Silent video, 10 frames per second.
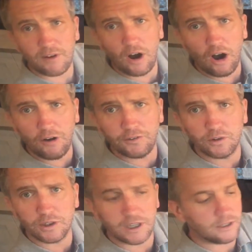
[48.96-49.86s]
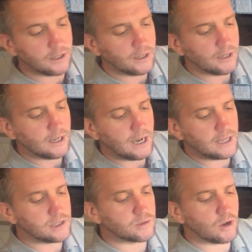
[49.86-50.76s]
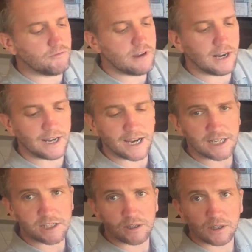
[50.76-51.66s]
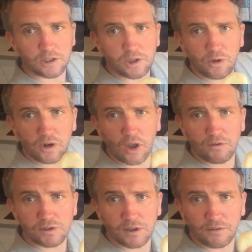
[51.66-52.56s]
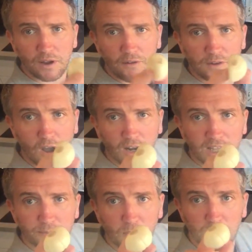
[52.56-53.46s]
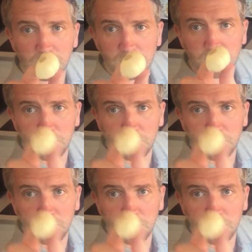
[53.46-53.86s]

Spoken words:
half an onion, and we've got a really nice 2 cloves of garlic, but there's